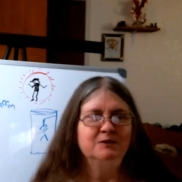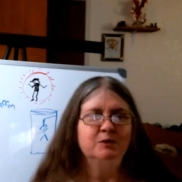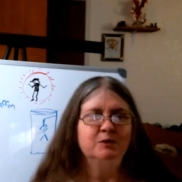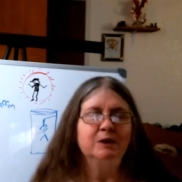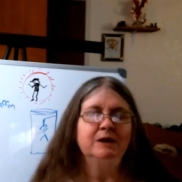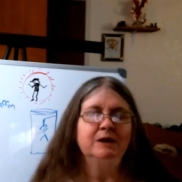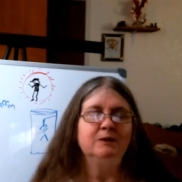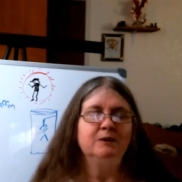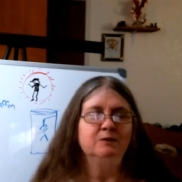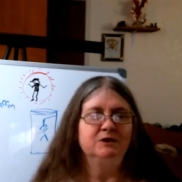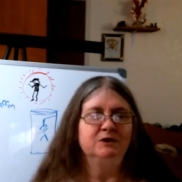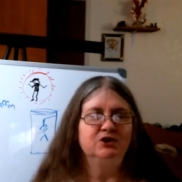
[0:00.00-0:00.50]
and
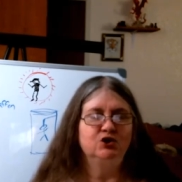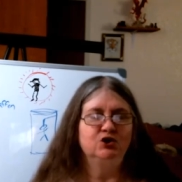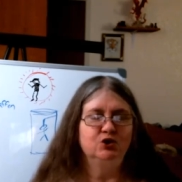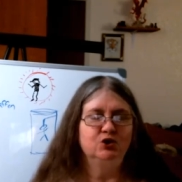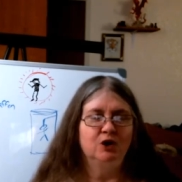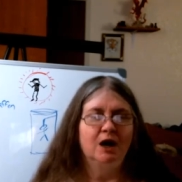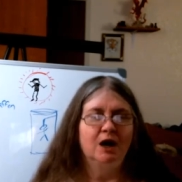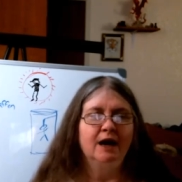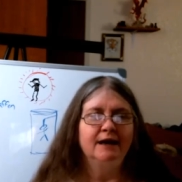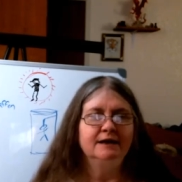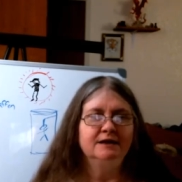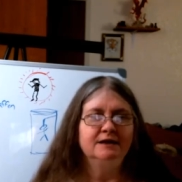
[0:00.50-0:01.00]
that's what he
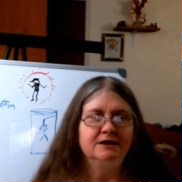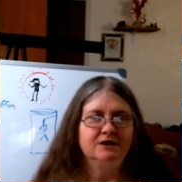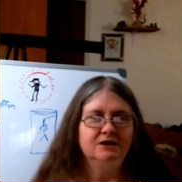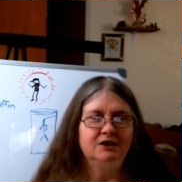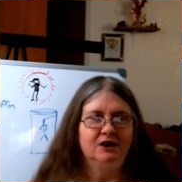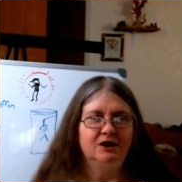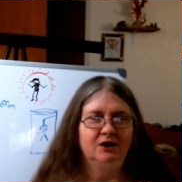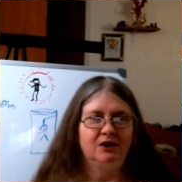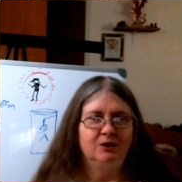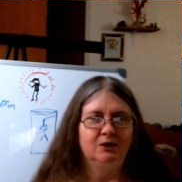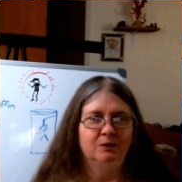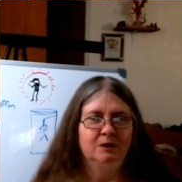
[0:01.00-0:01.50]
was
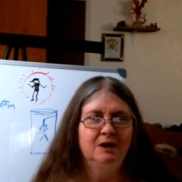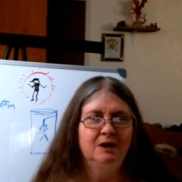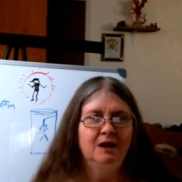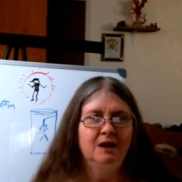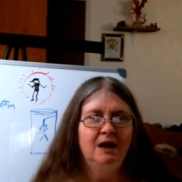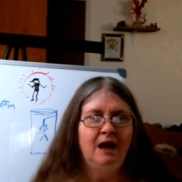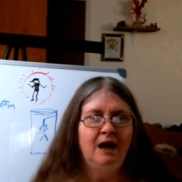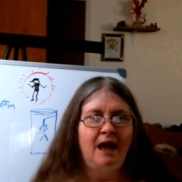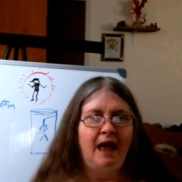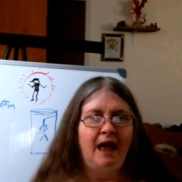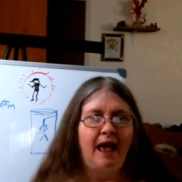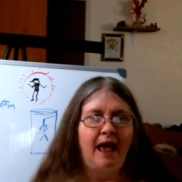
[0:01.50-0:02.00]
trying to do.